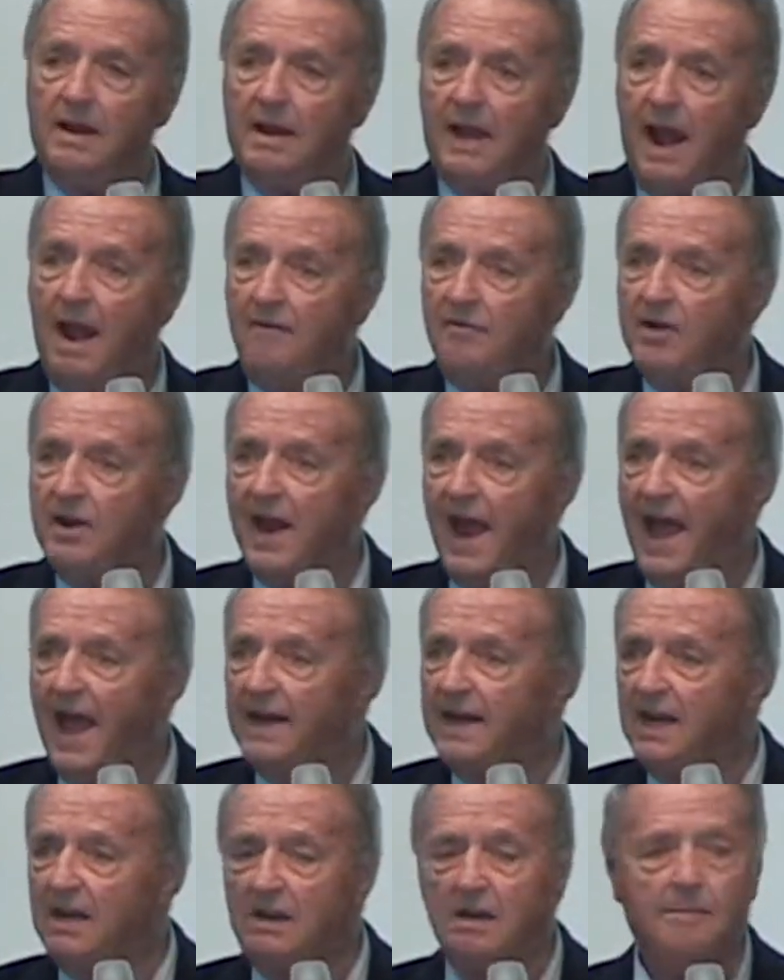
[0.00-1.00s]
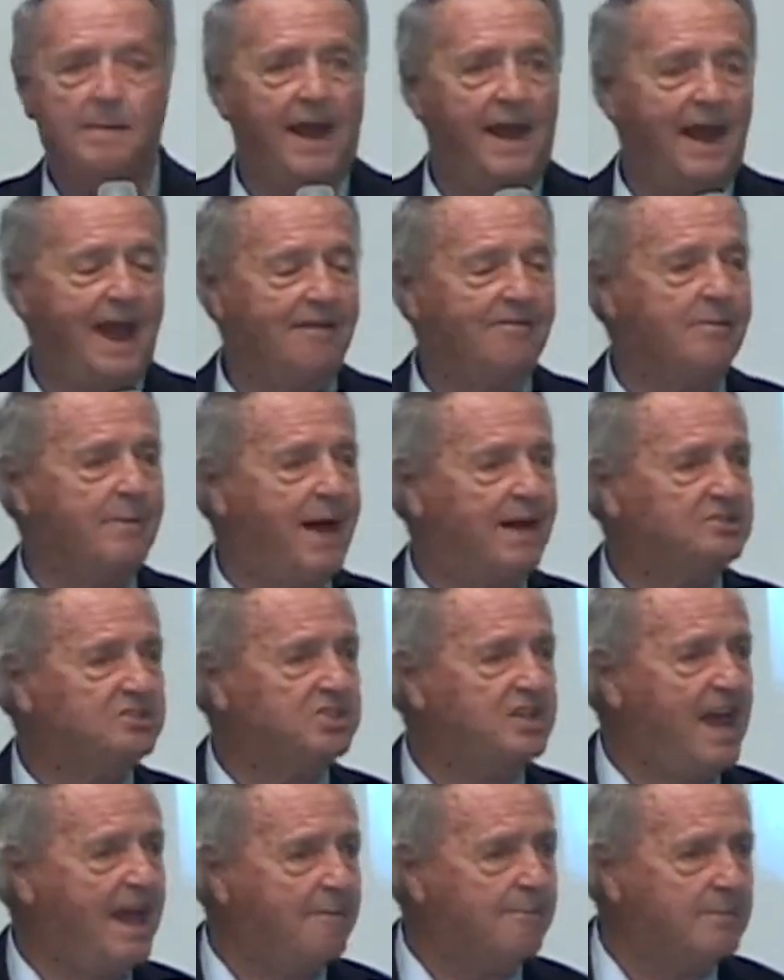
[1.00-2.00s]
every now and then you might have about
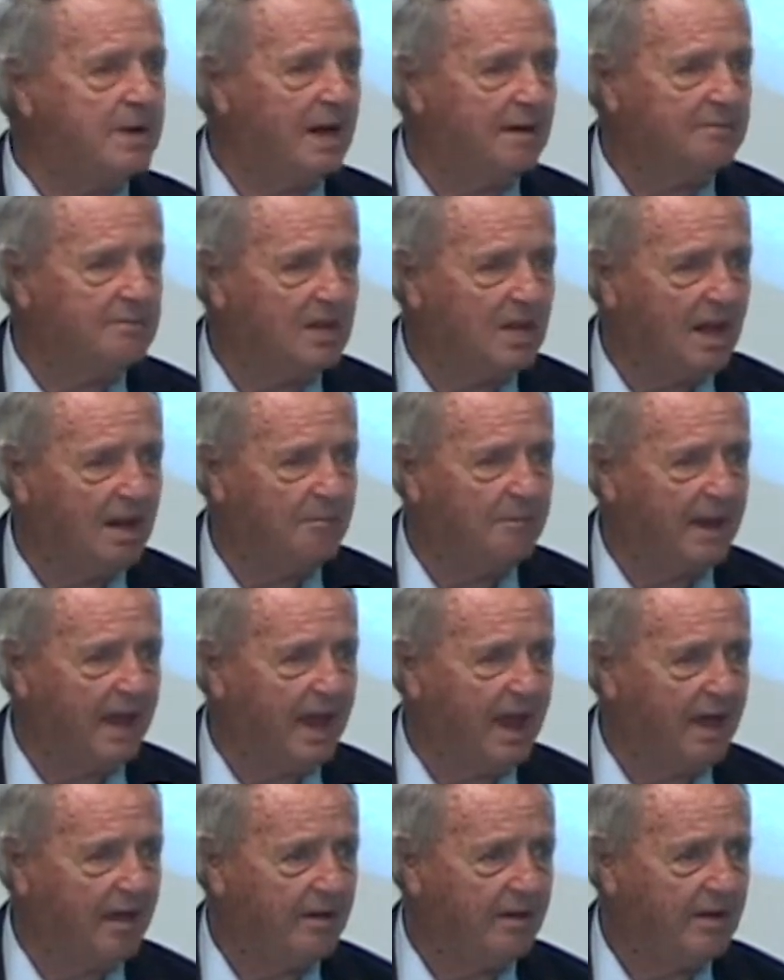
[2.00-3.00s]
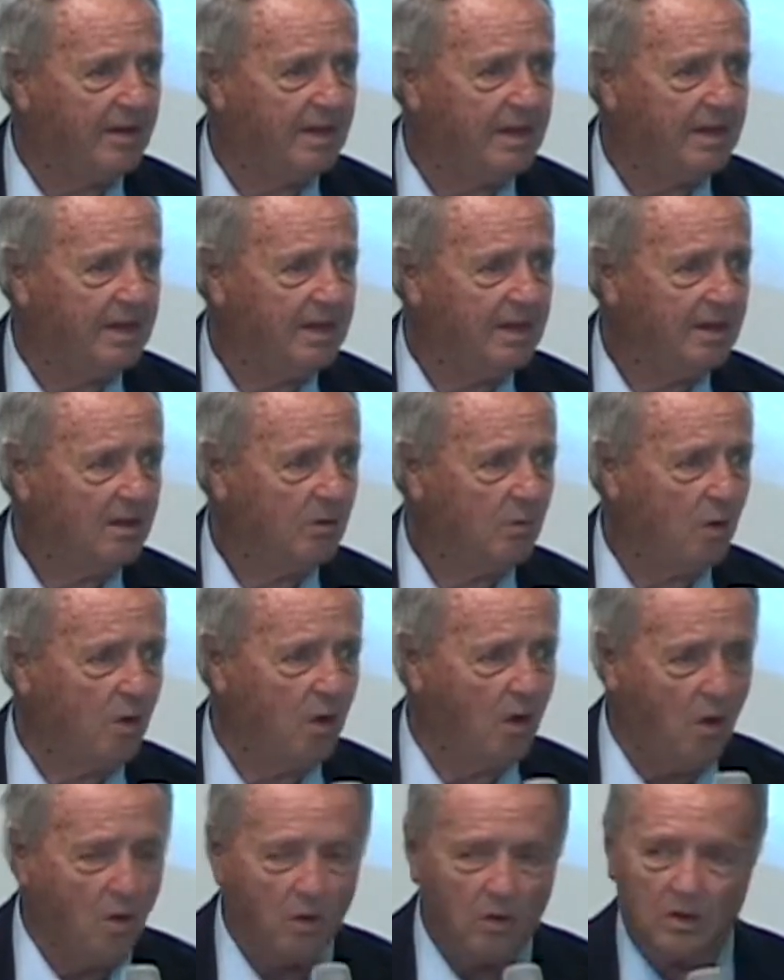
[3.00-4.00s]
7 of them come down.
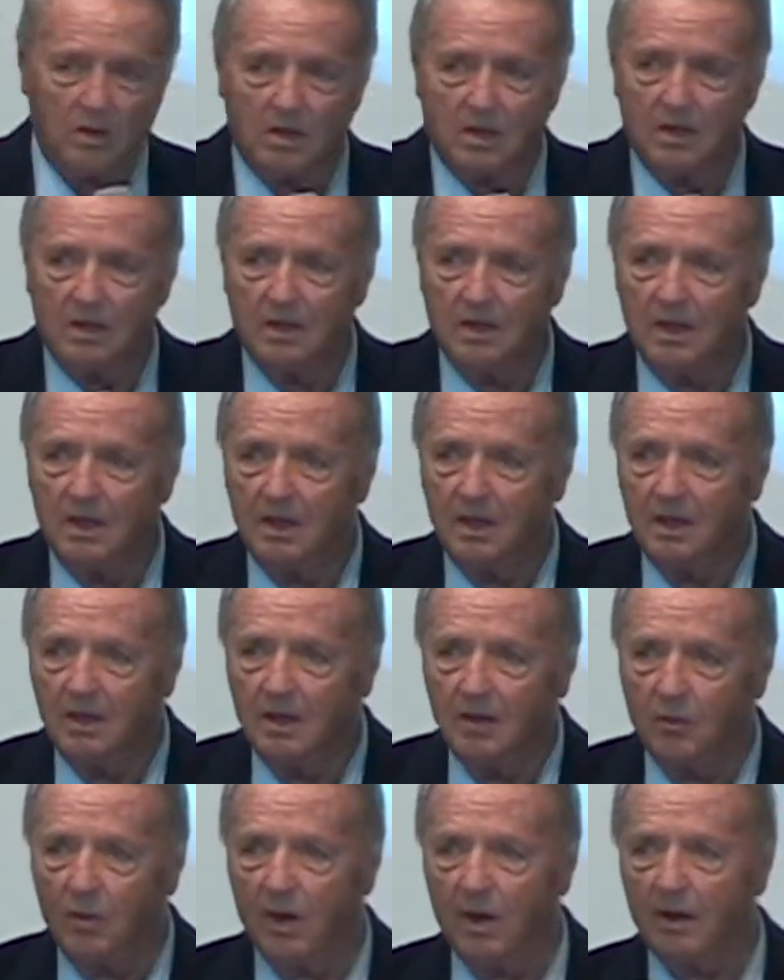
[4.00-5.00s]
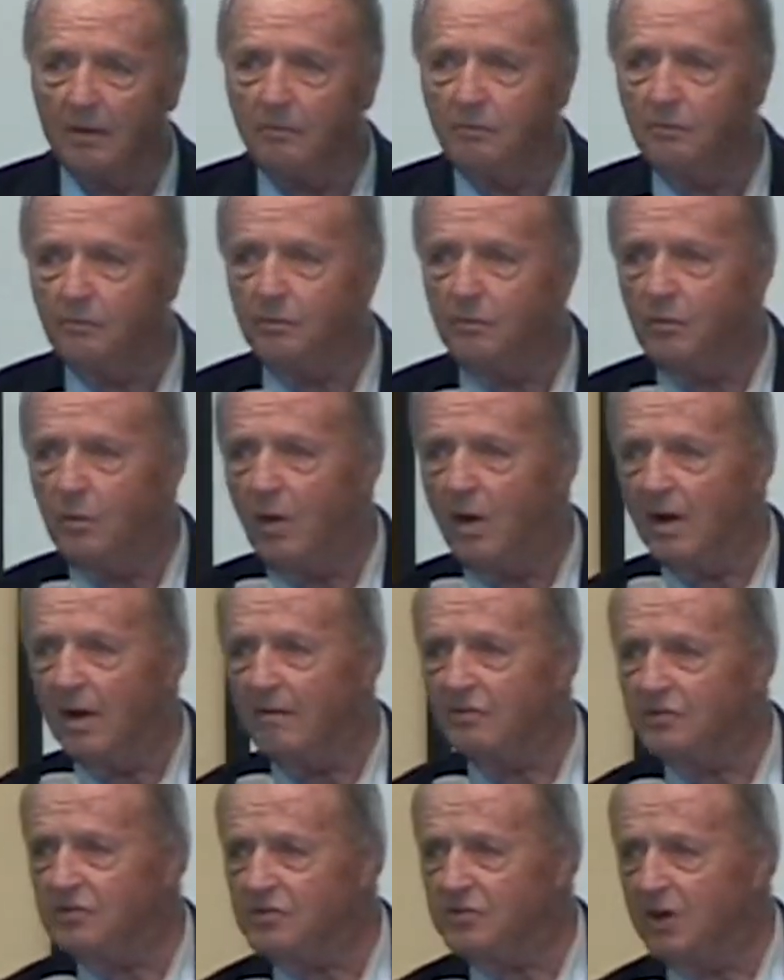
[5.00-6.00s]
Woo! What
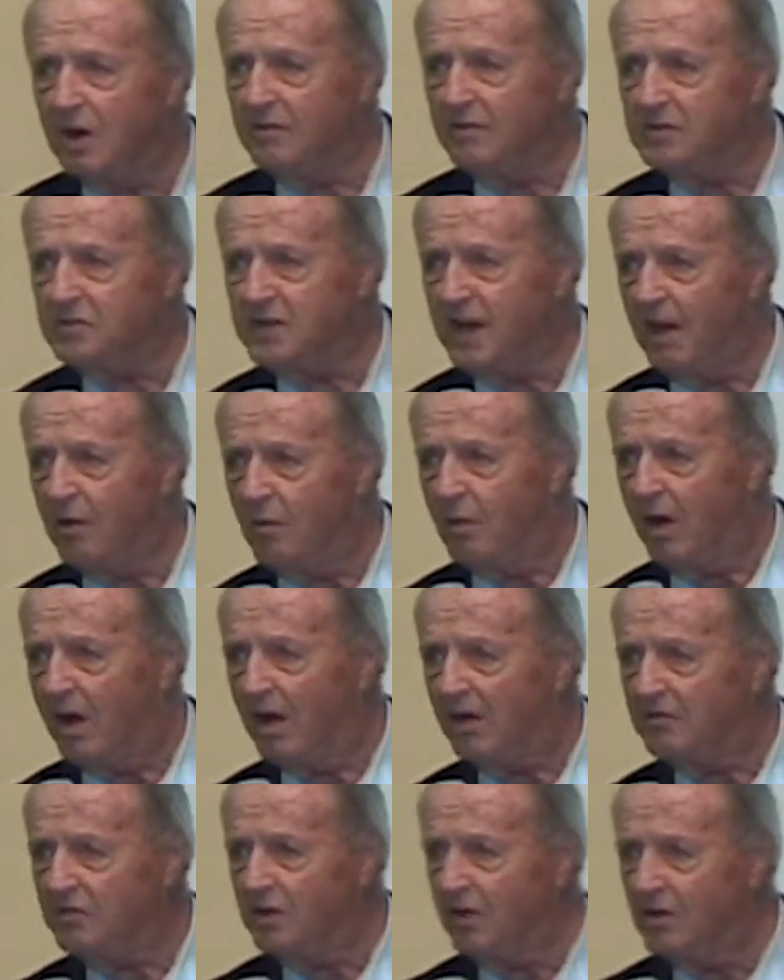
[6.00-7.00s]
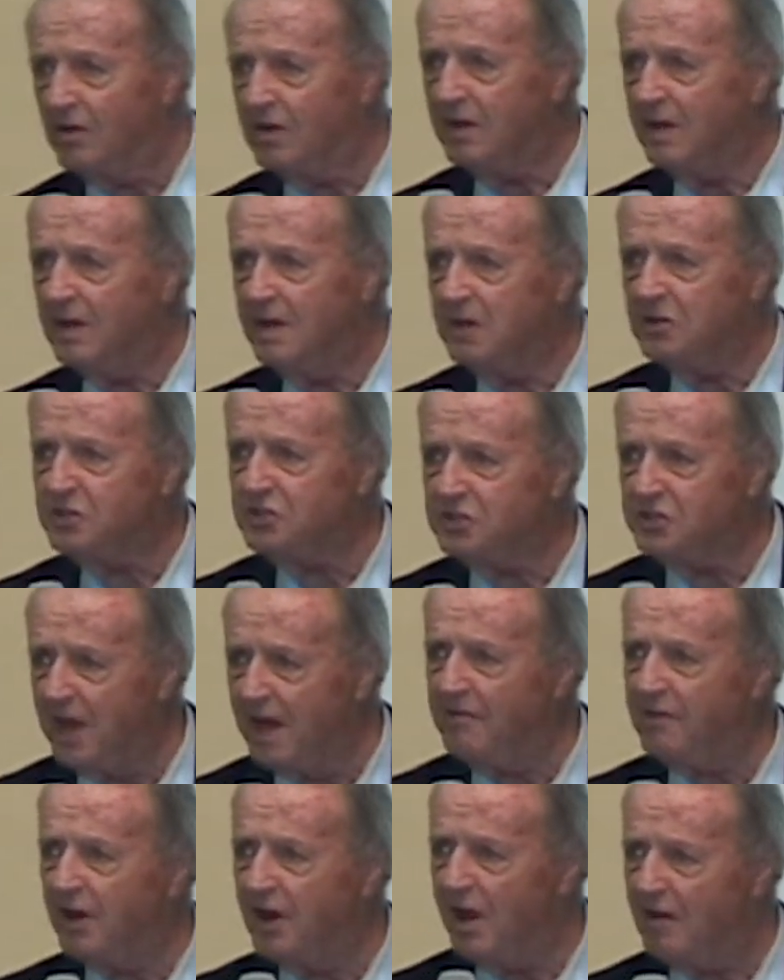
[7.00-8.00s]
a service that was, you know.
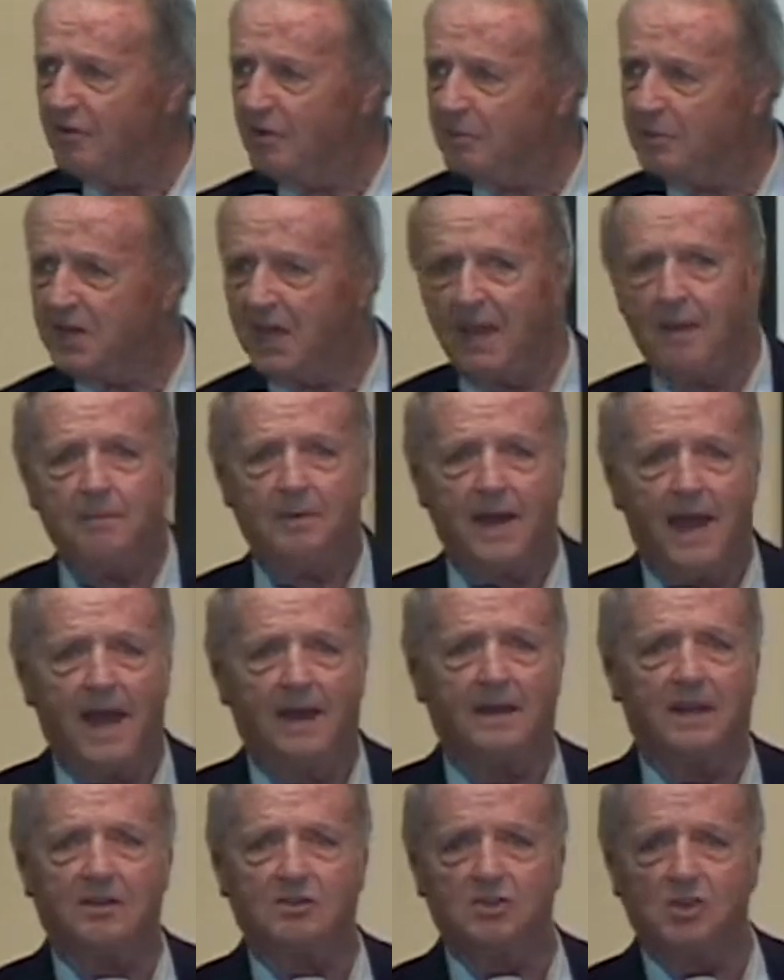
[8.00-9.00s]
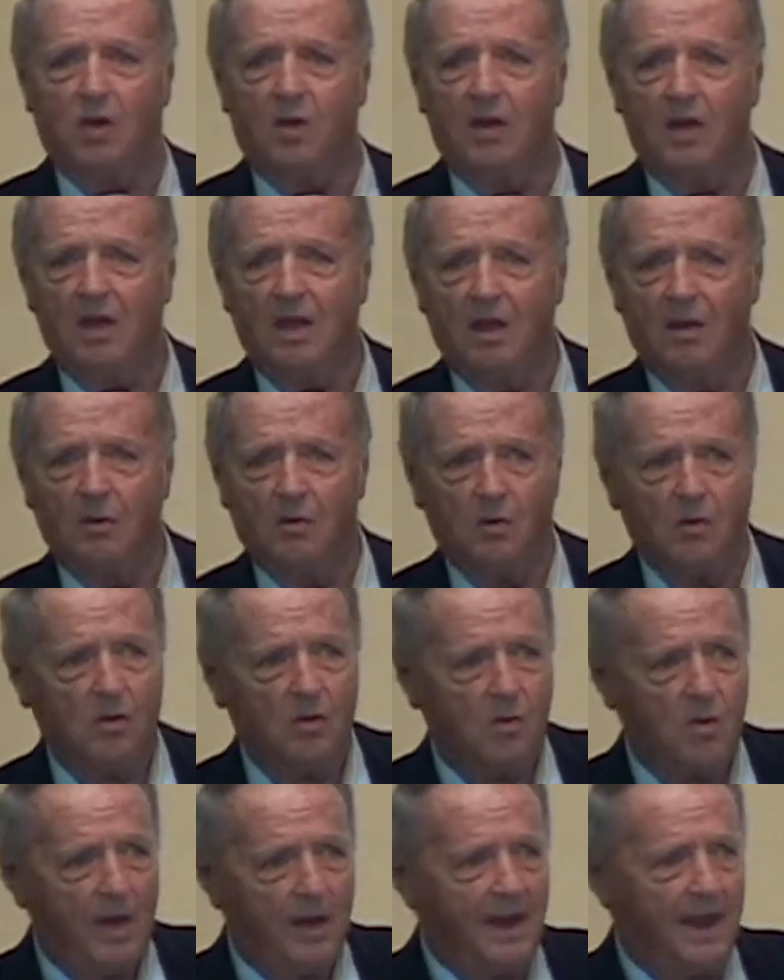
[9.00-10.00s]
7 of them came down and joined.
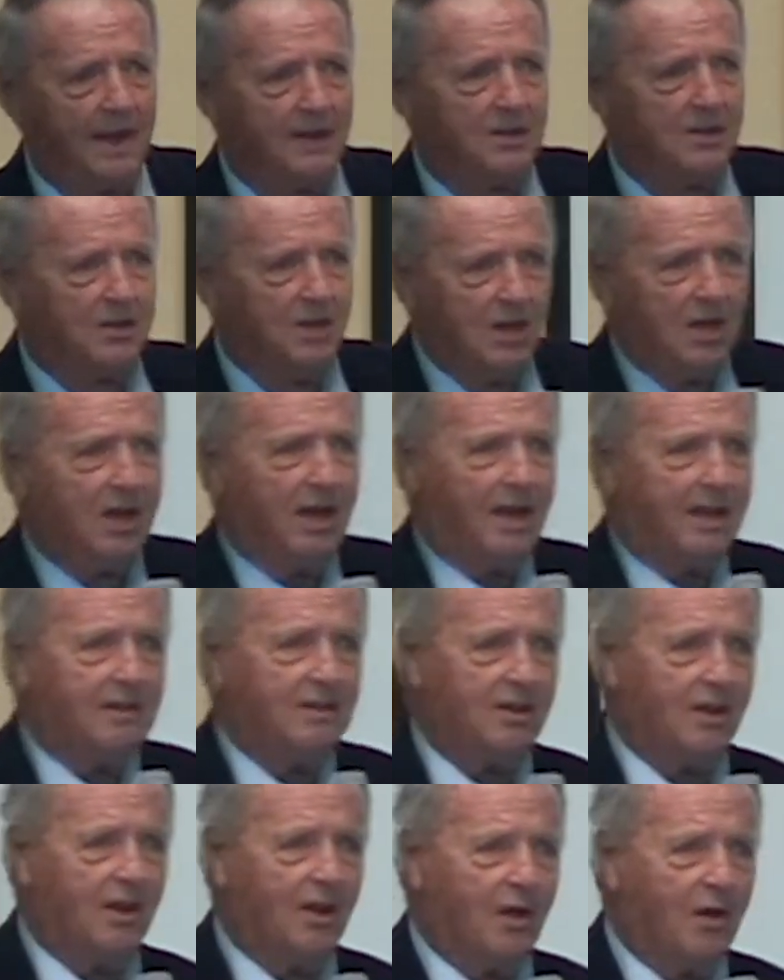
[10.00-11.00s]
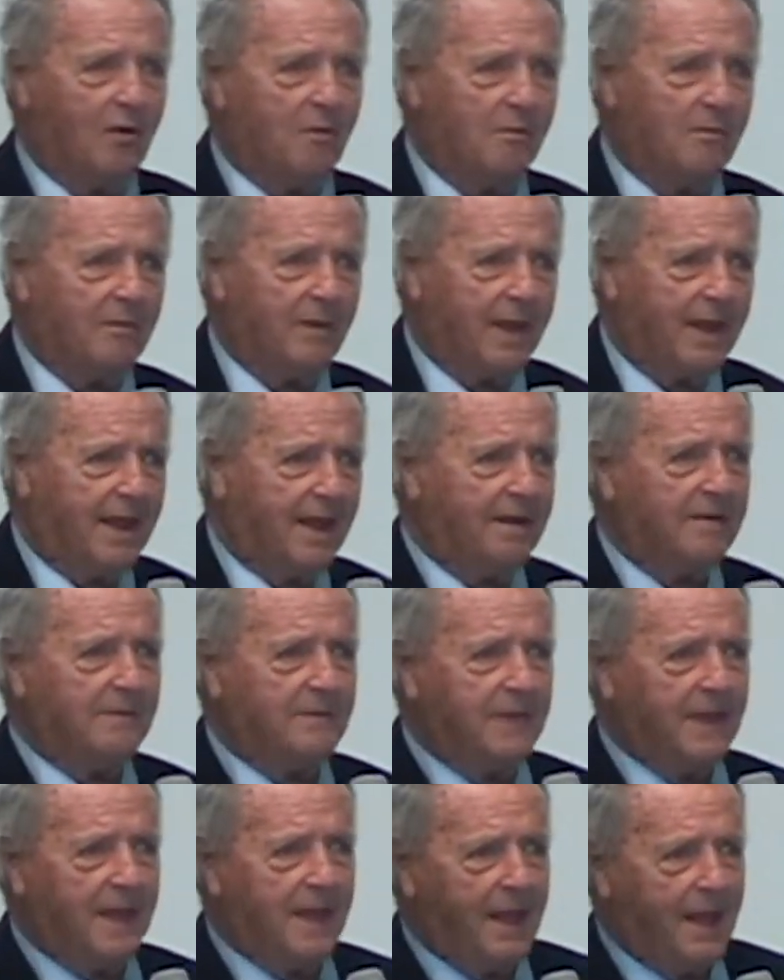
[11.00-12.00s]
Ooh, wasn't that good, you know, man.
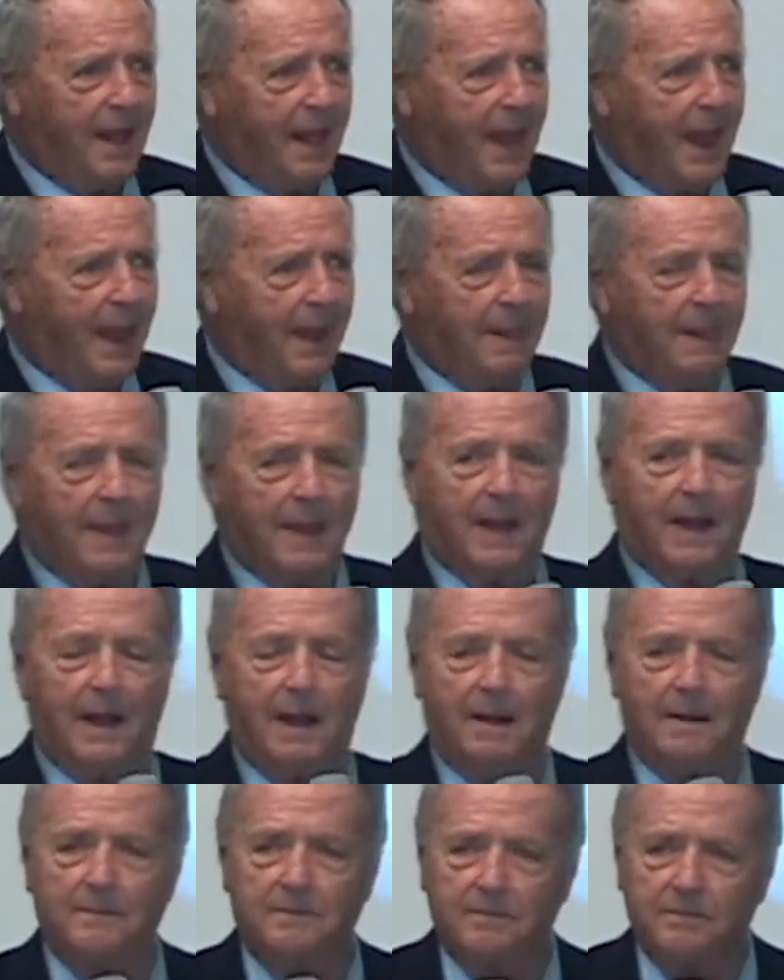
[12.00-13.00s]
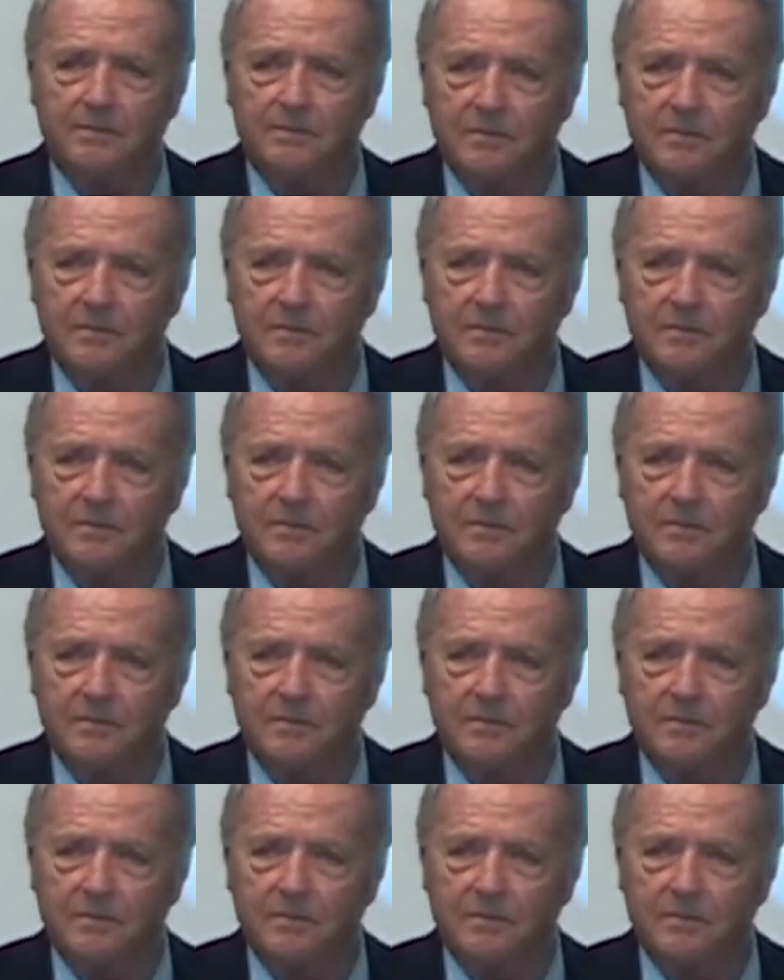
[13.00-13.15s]
And but